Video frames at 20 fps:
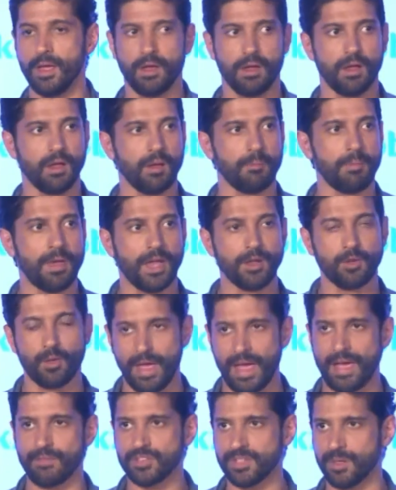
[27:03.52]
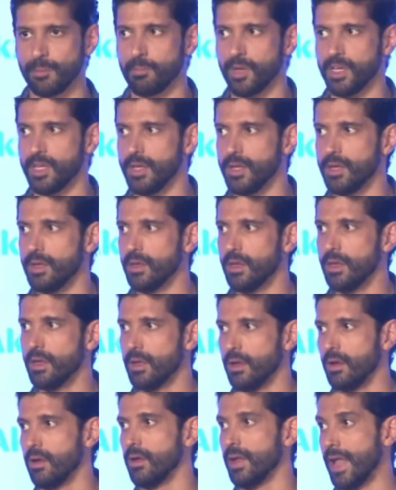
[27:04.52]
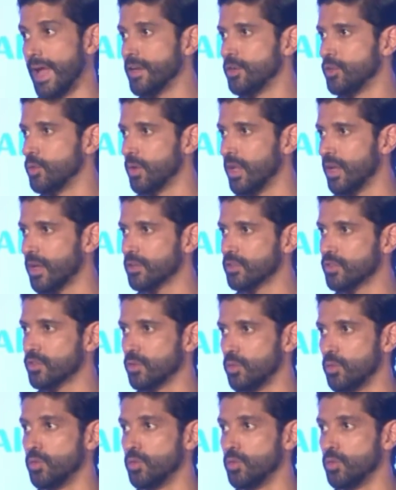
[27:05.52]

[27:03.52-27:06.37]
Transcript: And to have somebody like Dulux,